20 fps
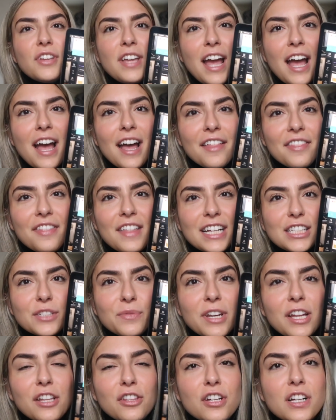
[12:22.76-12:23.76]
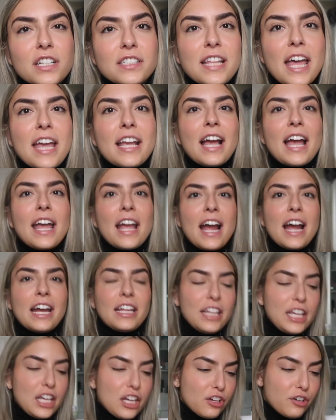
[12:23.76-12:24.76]
yeah, that's what it looks like. I
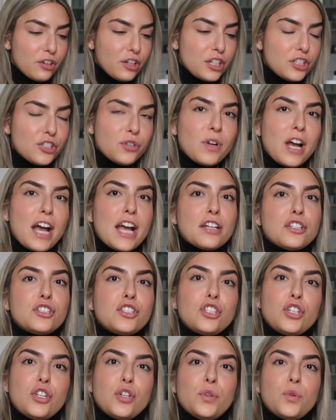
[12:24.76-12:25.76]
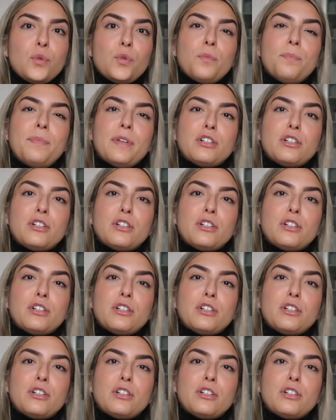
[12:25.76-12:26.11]
highly encourage you guys to